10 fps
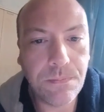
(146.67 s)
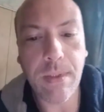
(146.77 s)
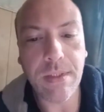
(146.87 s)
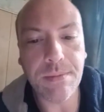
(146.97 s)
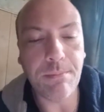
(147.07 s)

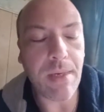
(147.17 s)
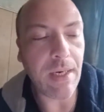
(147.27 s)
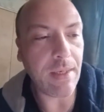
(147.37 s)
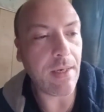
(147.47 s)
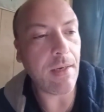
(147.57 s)
Because
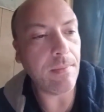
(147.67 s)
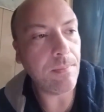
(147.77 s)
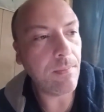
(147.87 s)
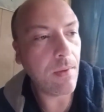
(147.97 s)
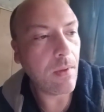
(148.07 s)
my God
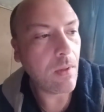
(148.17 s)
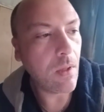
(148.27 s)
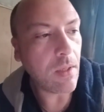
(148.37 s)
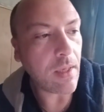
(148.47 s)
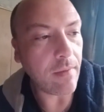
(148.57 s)

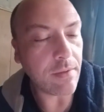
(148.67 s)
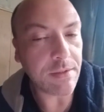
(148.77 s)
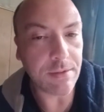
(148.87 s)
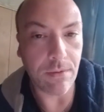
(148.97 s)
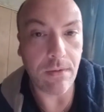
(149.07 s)
gave us
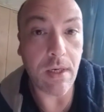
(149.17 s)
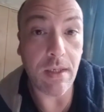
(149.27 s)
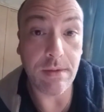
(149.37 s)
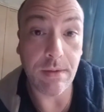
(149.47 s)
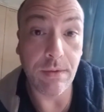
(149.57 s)
Sir Isaac